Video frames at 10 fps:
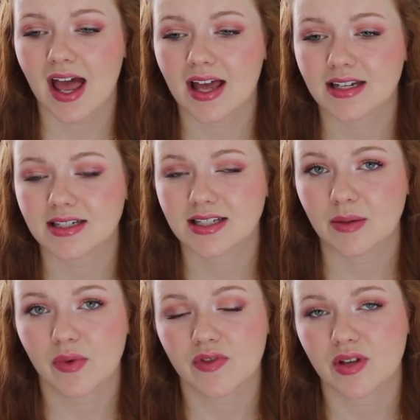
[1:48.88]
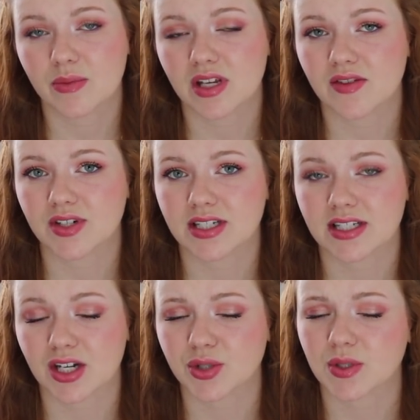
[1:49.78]
and some of them even
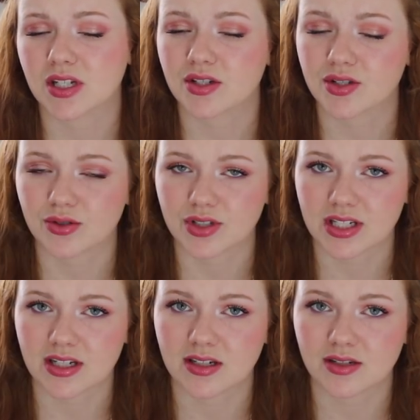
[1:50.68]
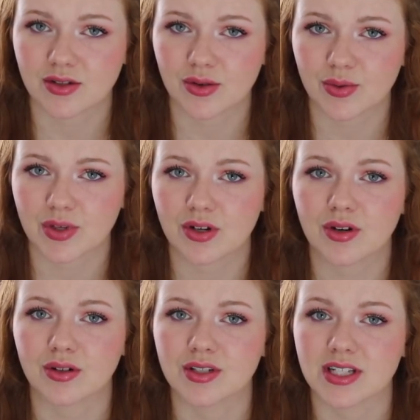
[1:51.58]
sexually assaulted the three
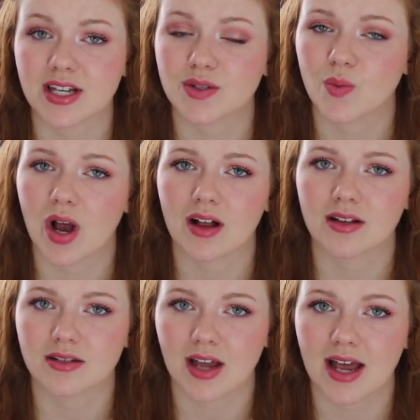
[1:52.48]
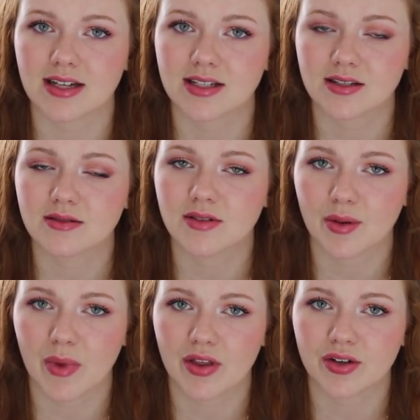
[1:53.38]
girls as well as
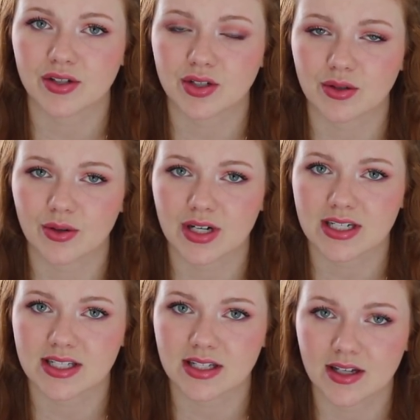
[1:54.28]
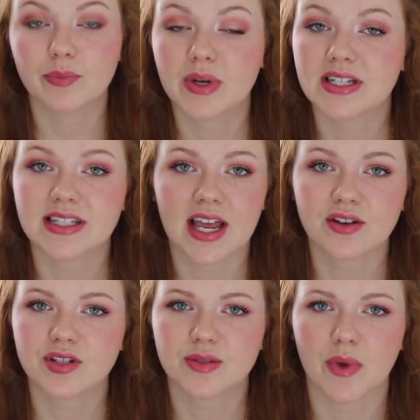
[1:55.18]
their mother, Dolores. But
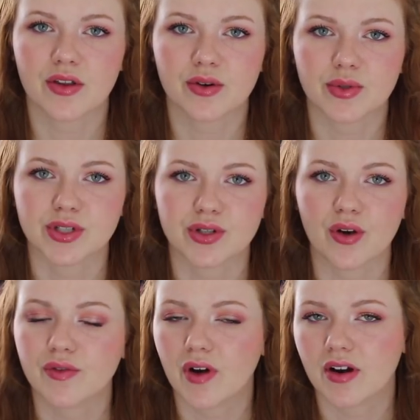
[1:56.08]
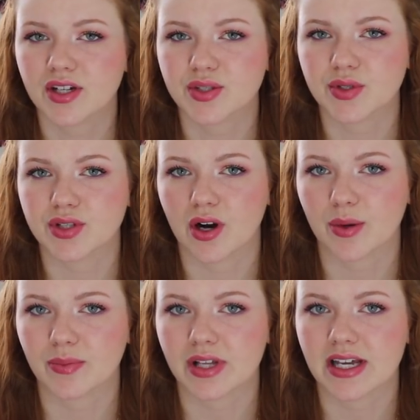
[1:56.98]
Sandra's mother was so far into a
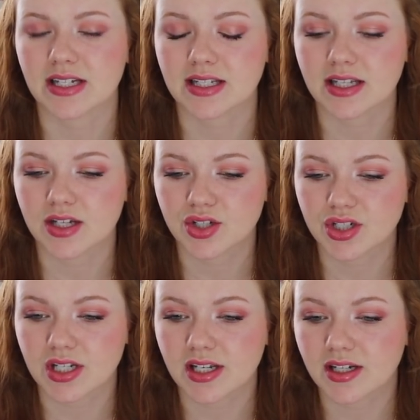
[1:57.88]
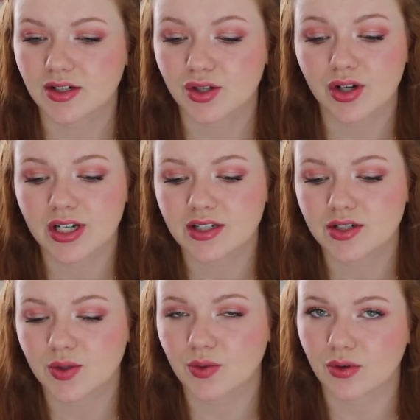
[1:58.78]
dark place that she
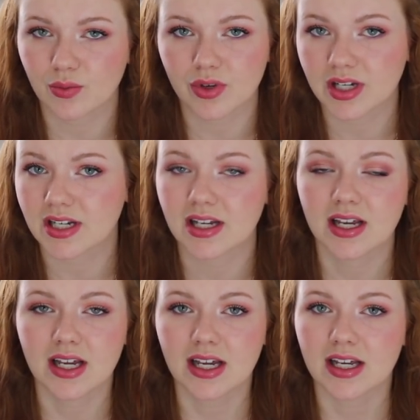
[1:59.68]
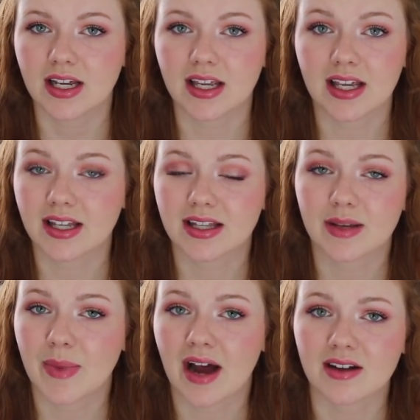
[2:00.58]
couldn't or wouldn't get
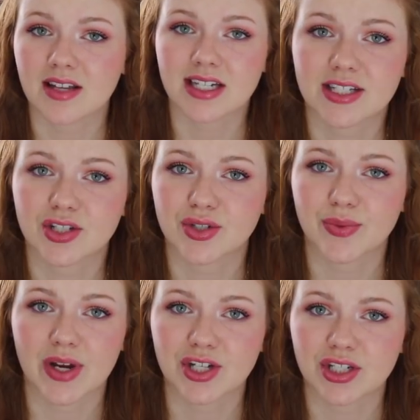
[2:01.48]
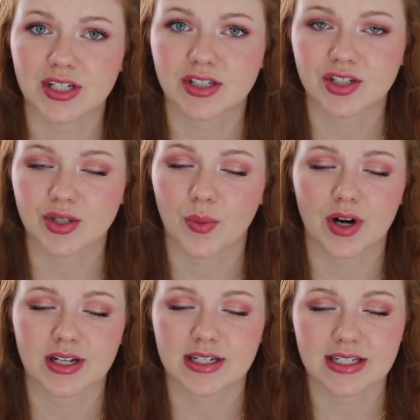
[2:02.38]
them out of situation. She
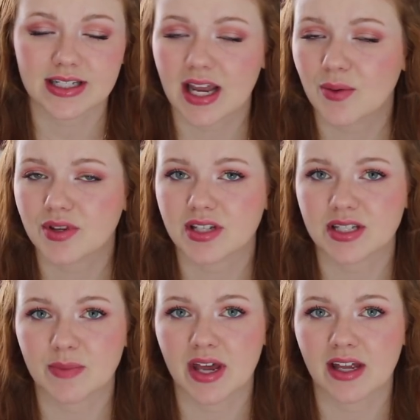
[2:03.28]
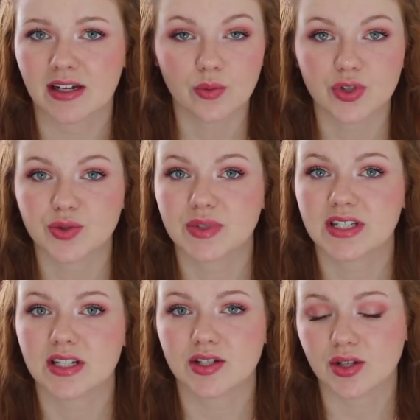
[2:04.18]
wanted to stay with these men, which we
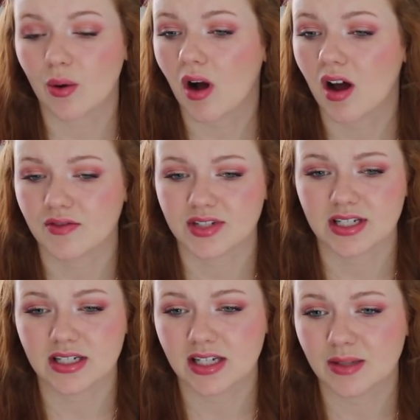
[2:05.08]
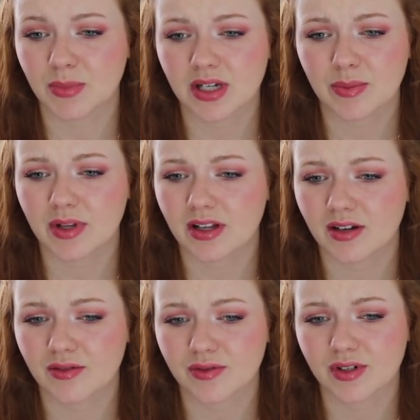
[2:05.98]
see so often in
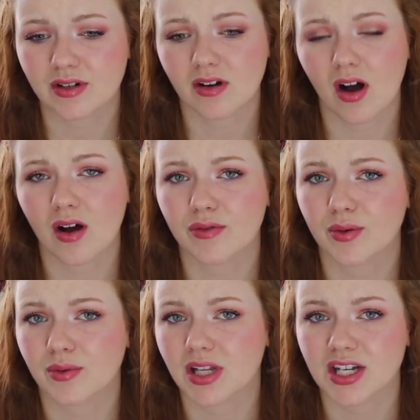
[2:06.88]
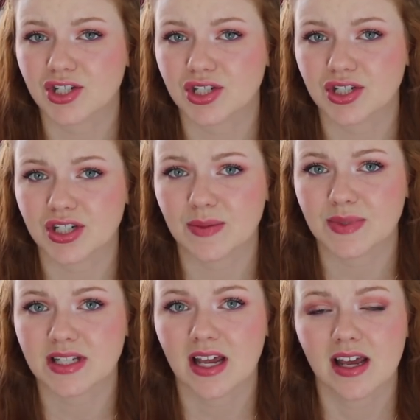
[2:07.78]
manipulative, awful
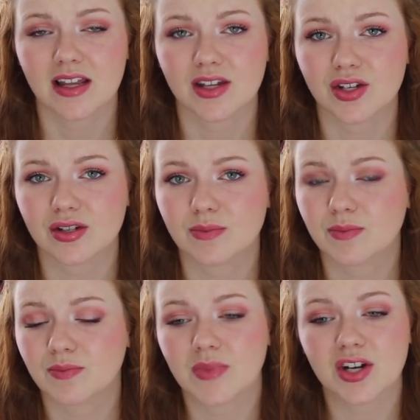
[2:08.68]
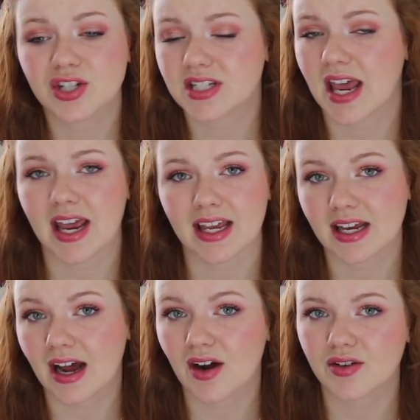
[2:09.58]
relationships. They, they just can't
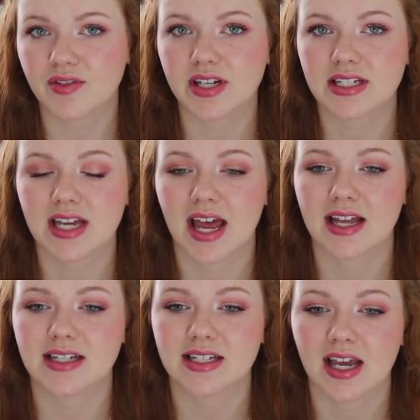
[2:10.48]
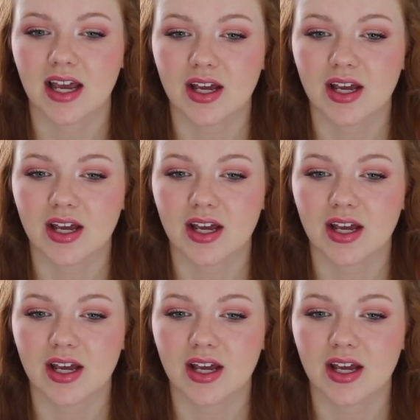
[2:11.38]
get out of it, and